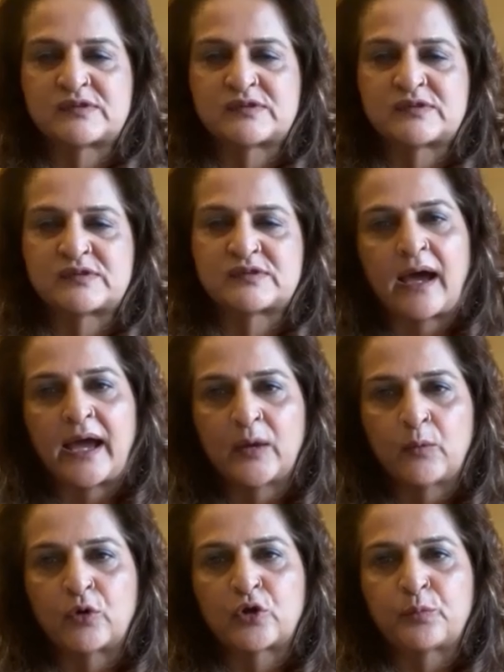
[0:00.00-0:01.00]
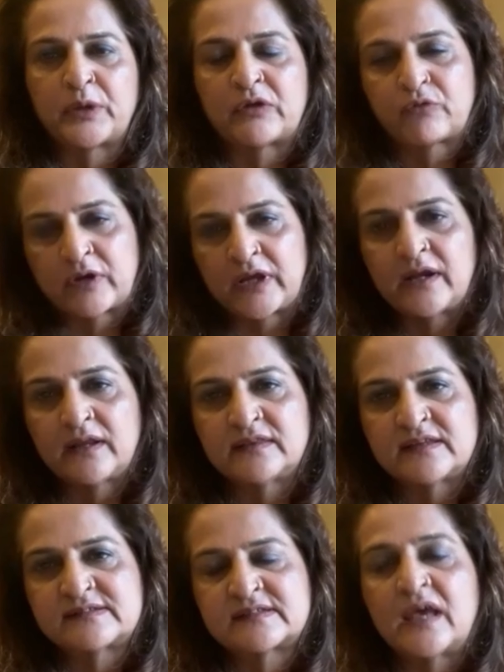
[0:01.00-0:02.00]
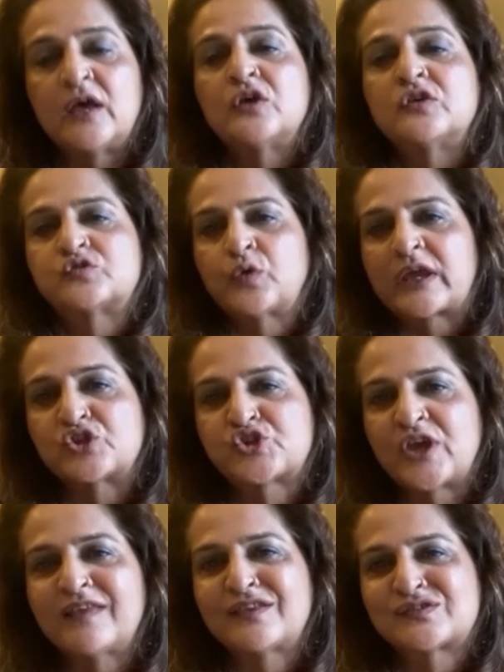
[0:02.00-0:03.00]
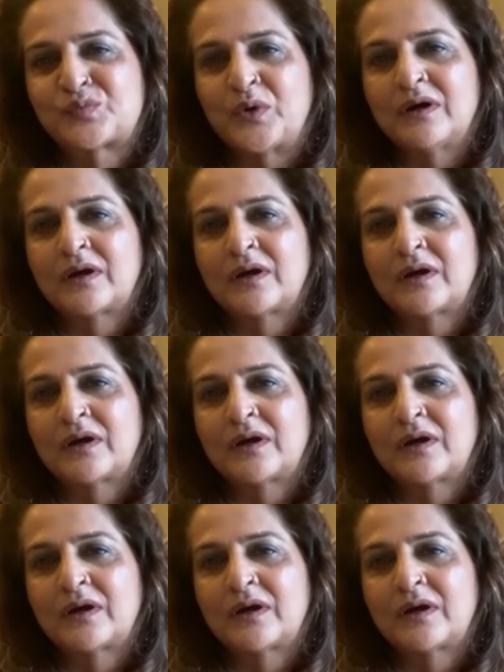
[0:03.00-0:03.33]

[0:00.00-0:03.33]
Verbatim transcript: deep desire that I want to be trained in this so I can share this work